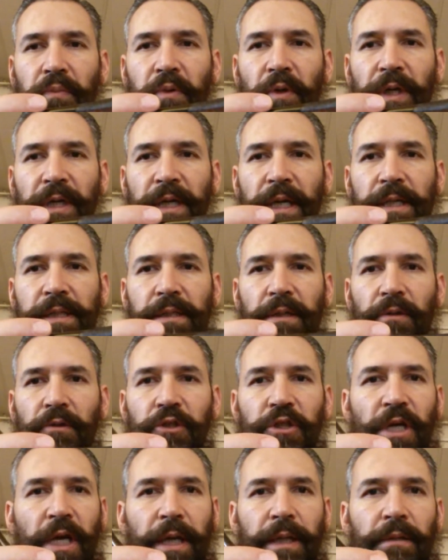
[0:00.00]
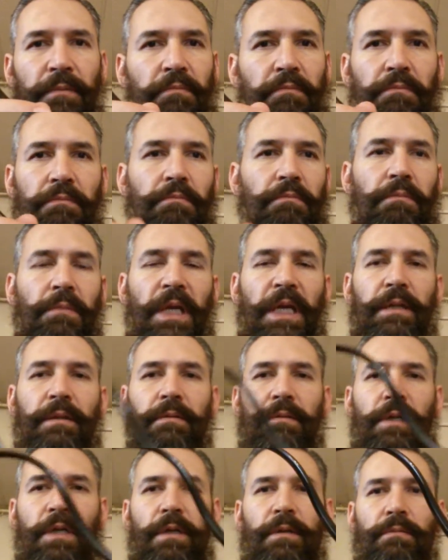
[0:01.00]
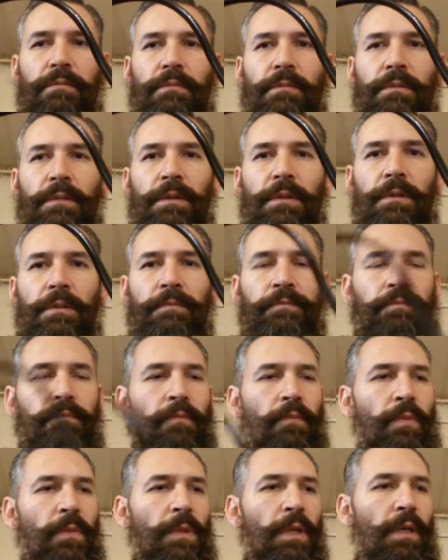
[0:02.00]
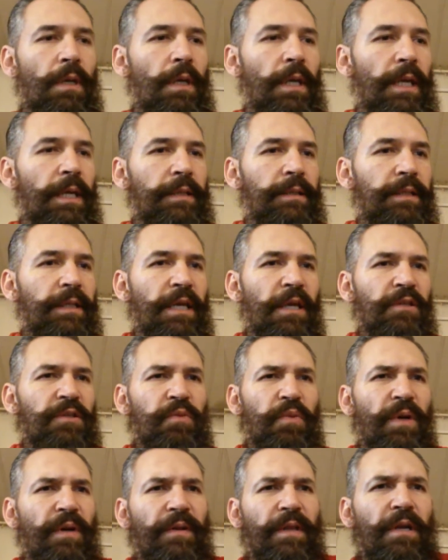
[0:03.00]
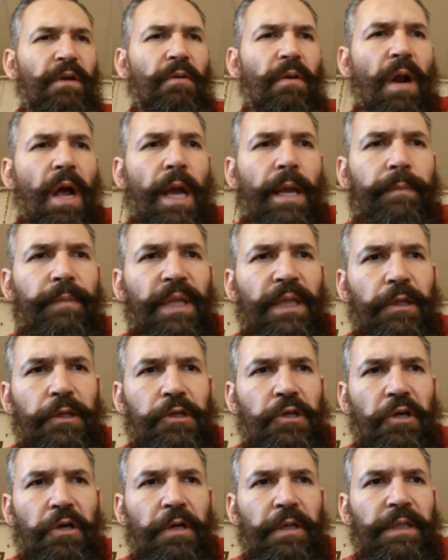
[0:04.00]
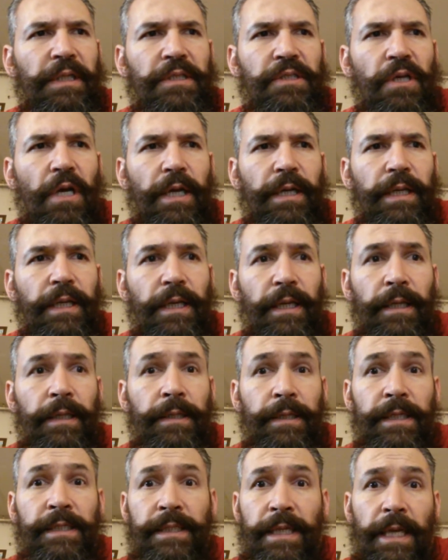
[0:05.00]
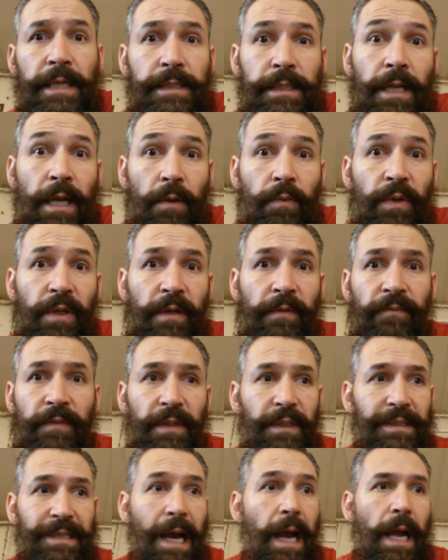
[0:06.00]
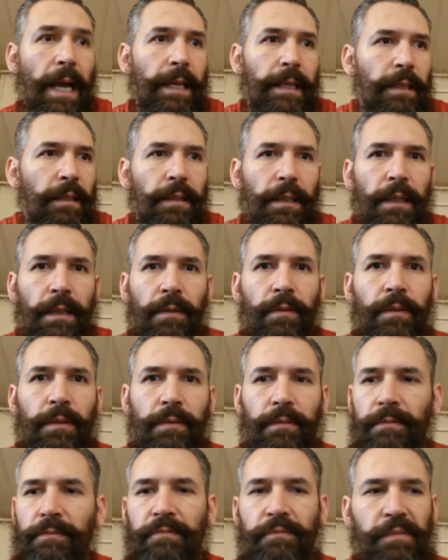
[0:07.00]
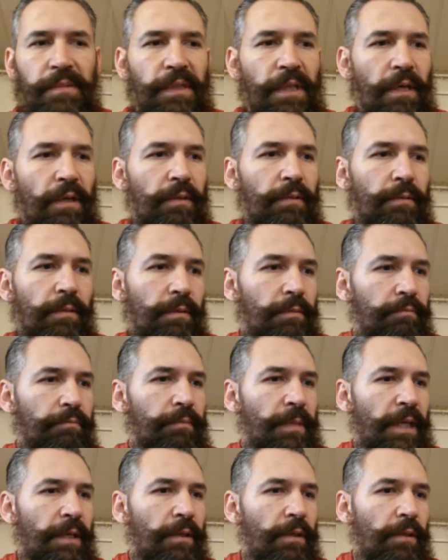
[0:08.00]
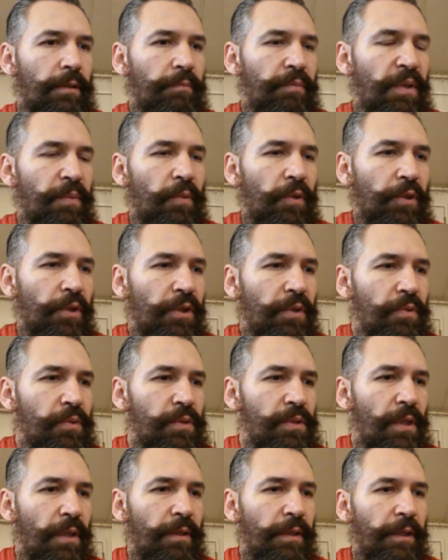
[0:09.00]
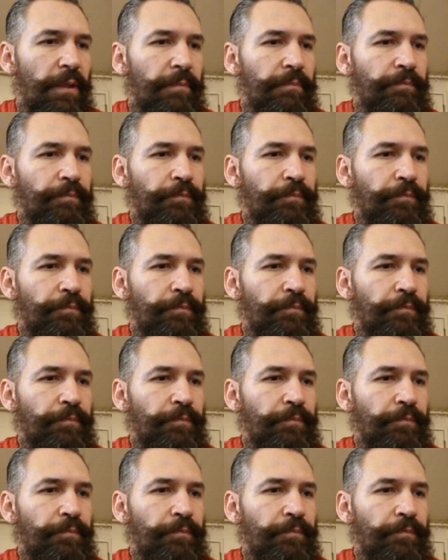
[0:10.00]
pretty nice little shine, and, you know, it gets rid of the grime and the dirt that's on it, and in this case, it got rid of the dye that, you know, I don't know, people used on there.